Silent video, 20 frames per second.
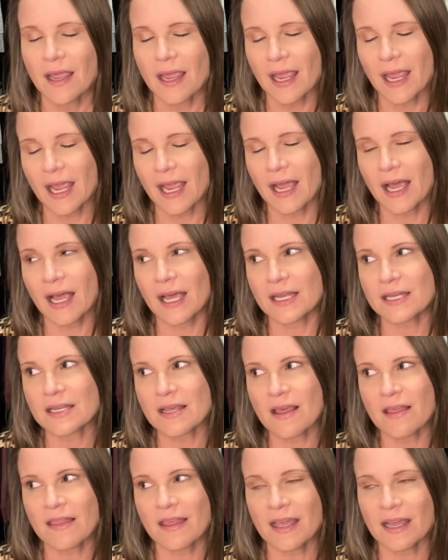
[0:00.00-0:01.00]
And
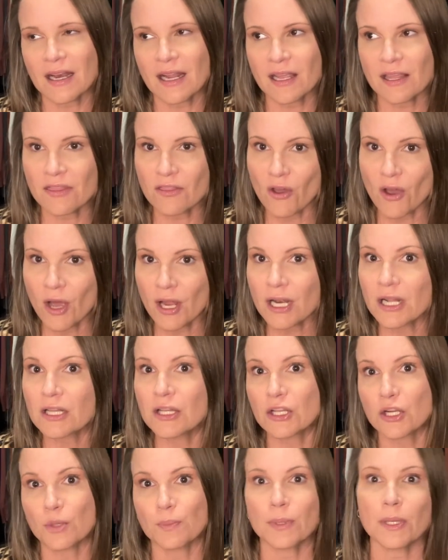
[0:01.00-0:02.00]
then I thought a
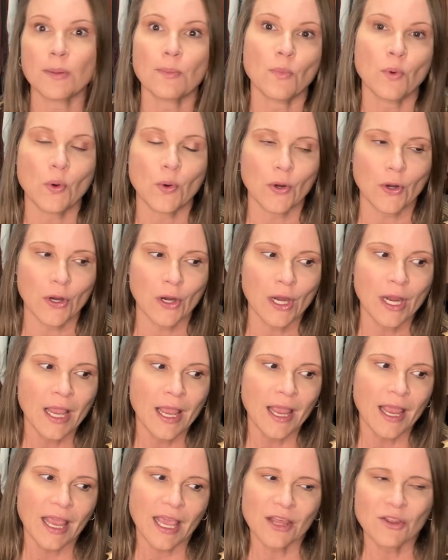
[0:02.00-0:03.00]
little bit more,
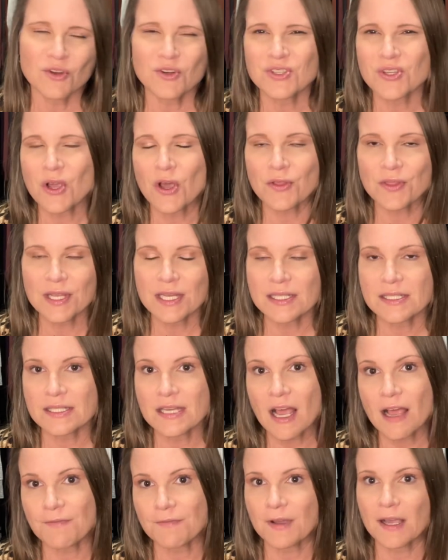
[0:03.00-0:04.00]
and there's all these
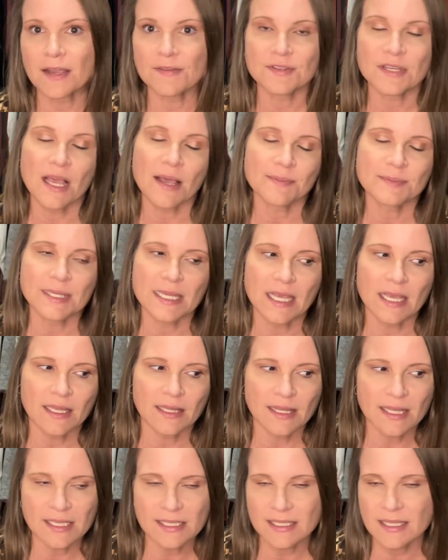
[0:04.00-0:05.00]
top 5, top 10,
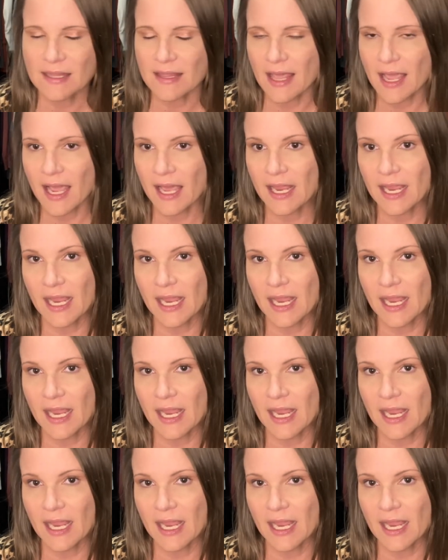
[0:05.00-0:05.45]
this and that.